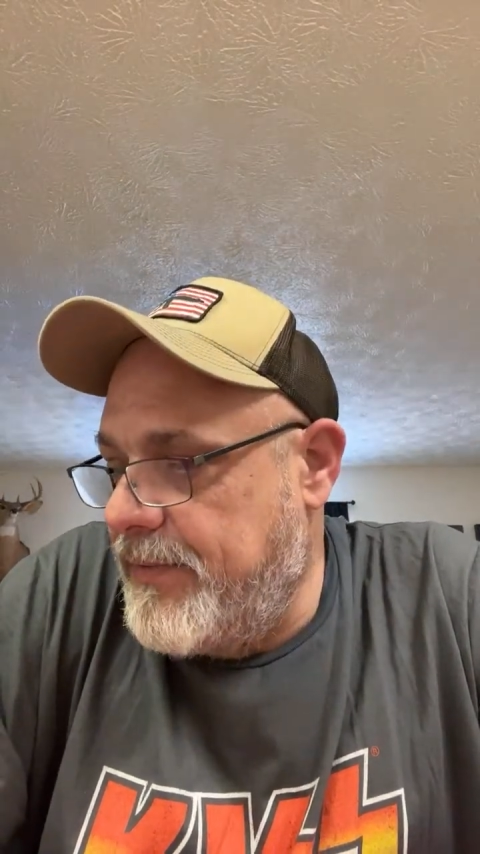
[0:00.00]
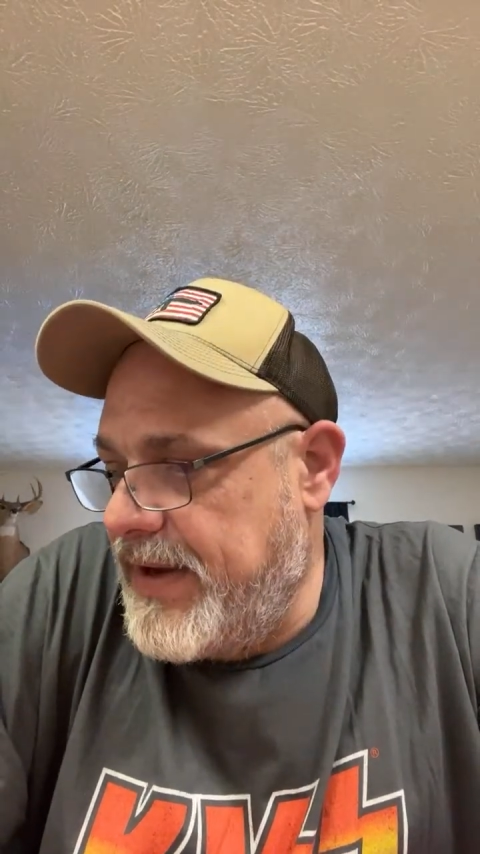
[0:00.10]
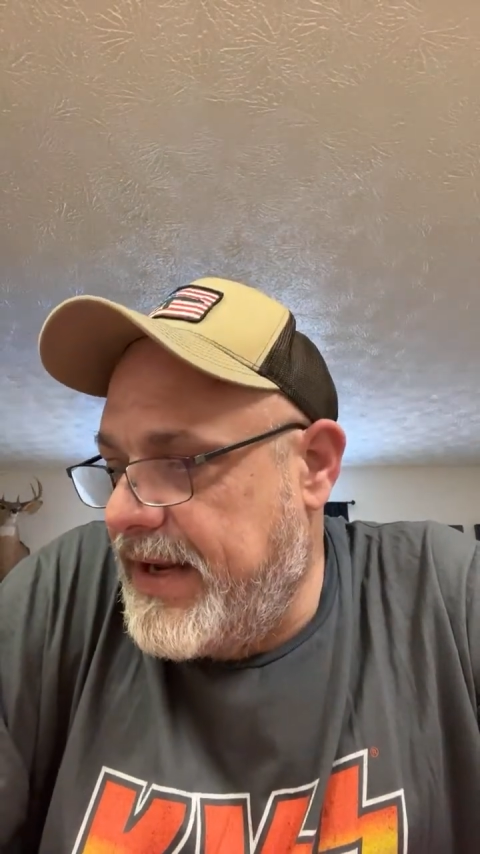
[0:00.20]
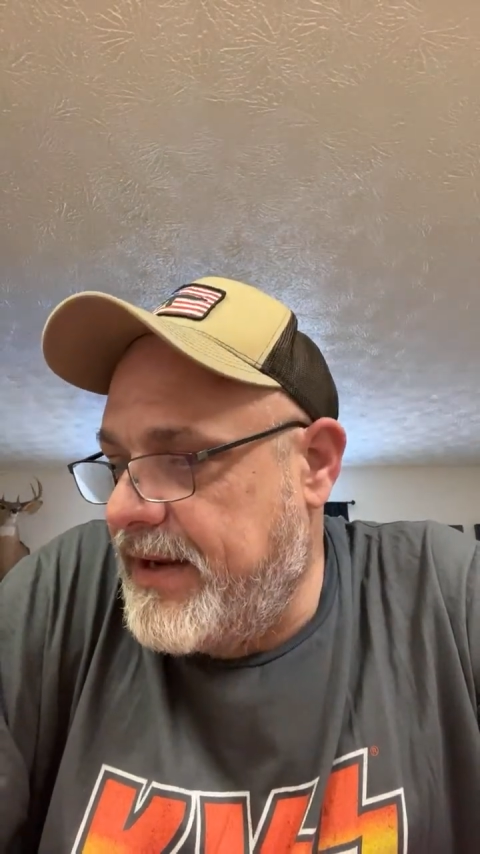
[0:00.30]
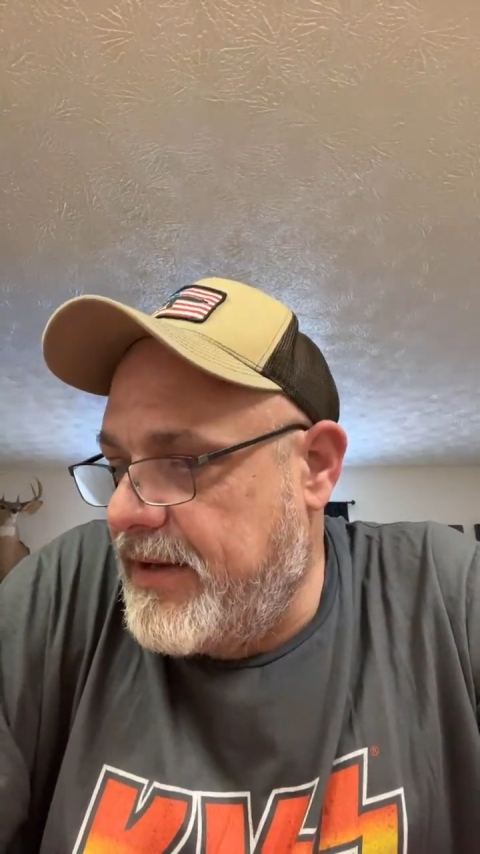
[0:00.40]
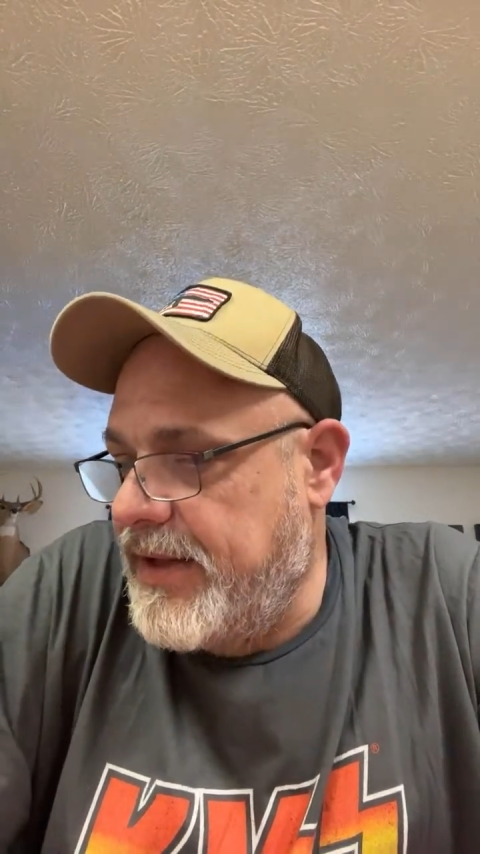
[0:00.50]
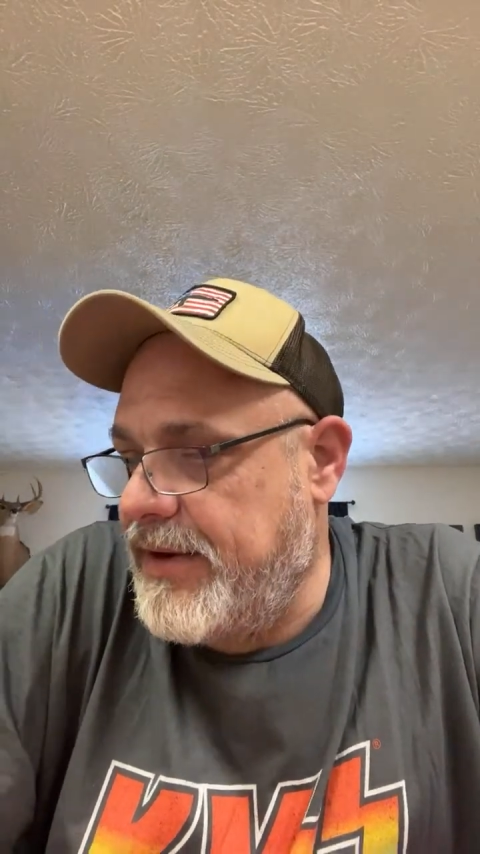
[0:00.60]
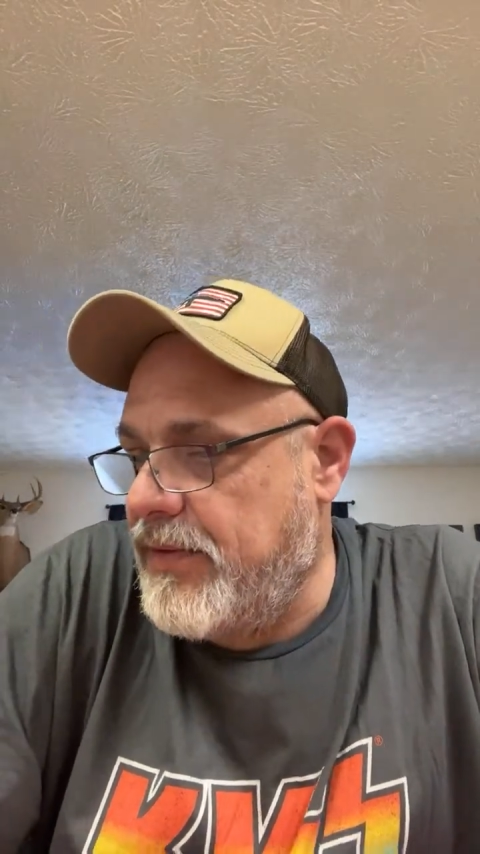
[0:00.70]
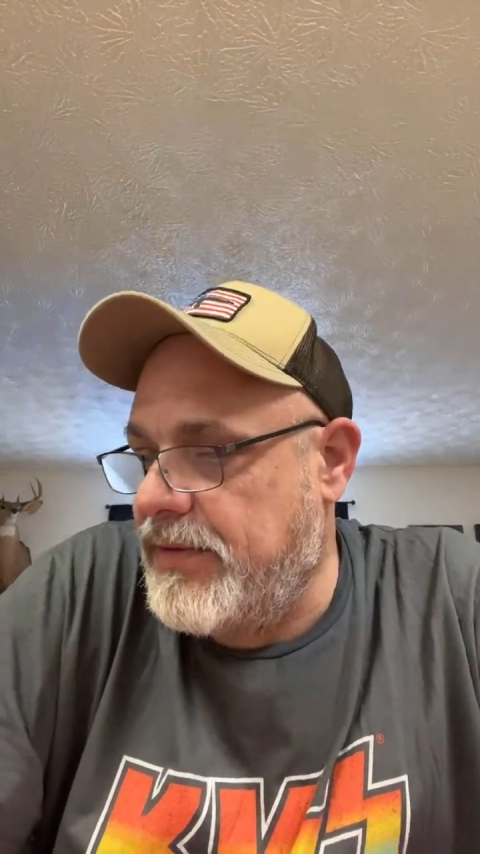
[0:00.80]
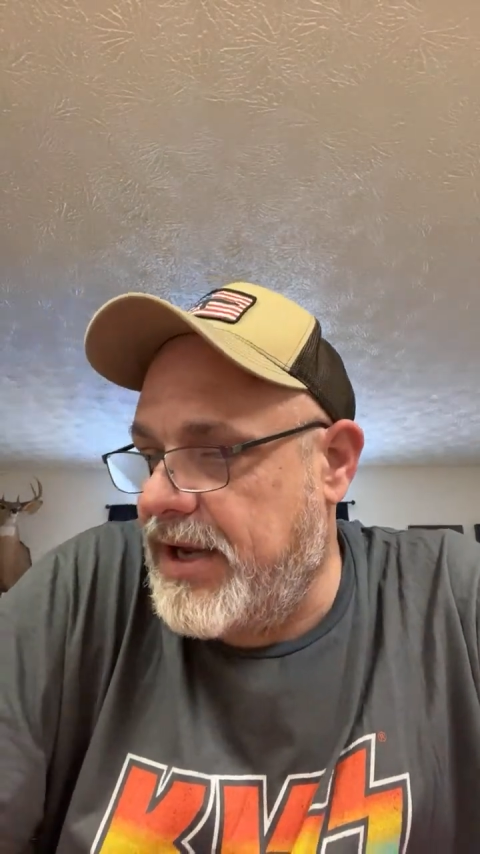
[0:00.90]
and being a
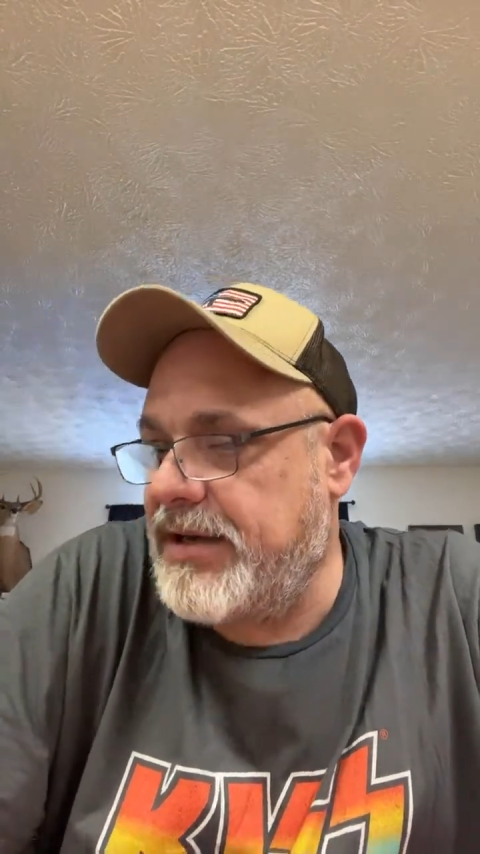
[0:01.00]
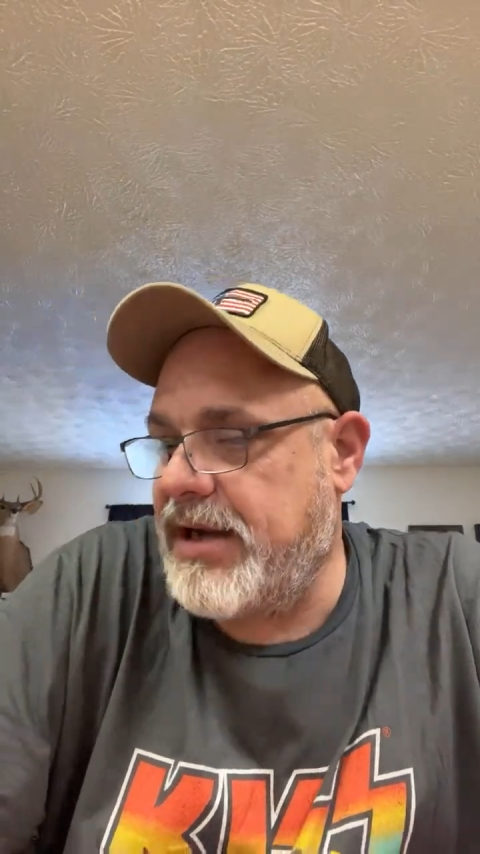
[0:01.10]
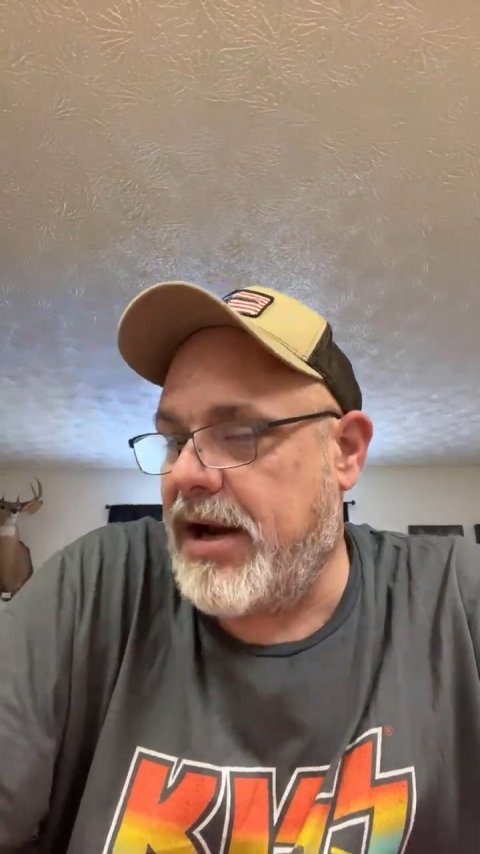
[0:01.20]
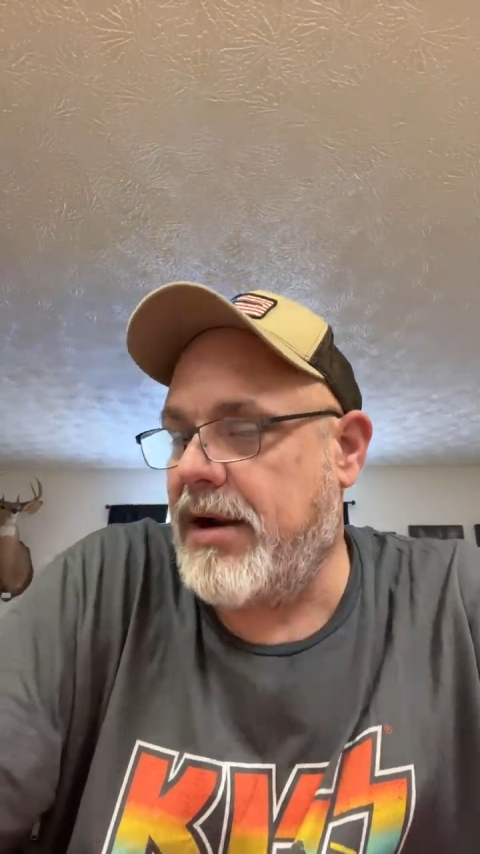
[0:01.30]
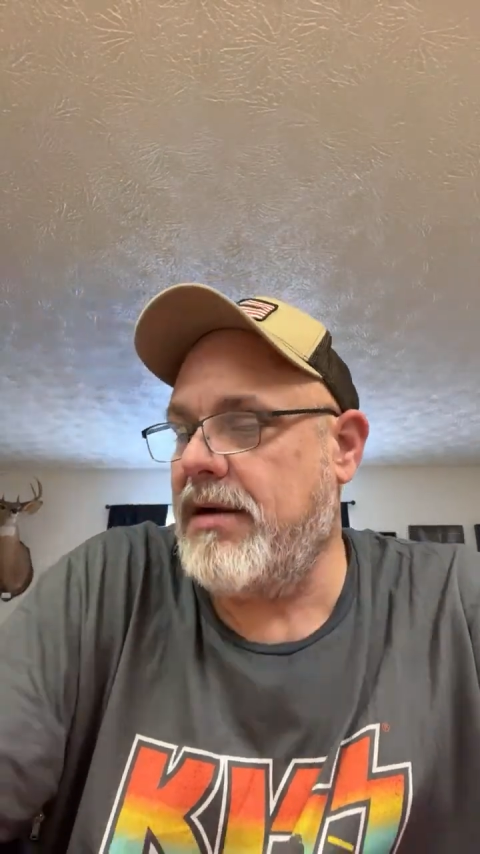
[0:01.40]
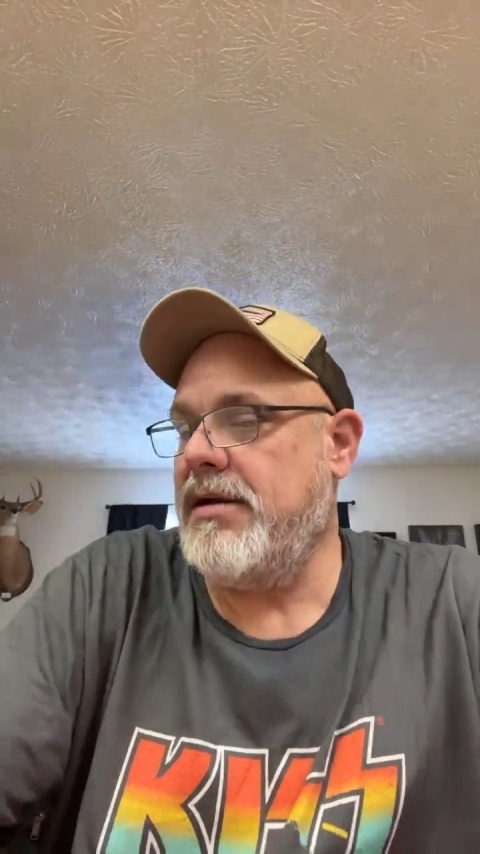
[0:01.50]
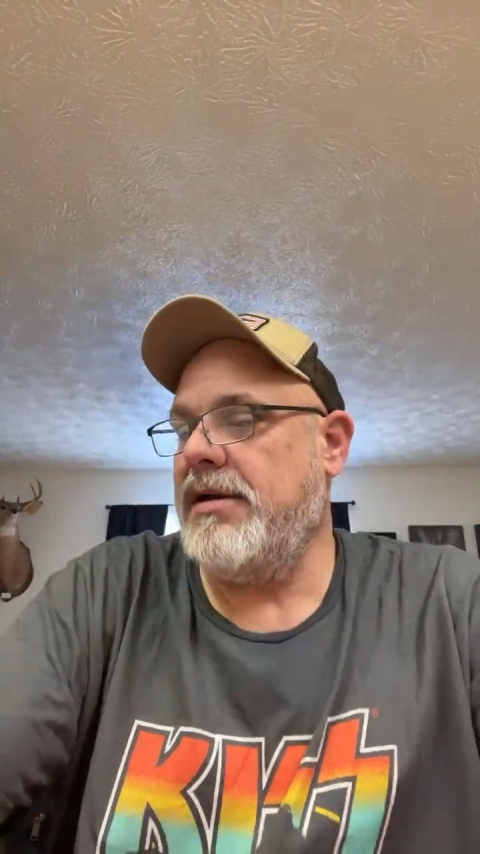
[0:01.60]
legal gun carrier.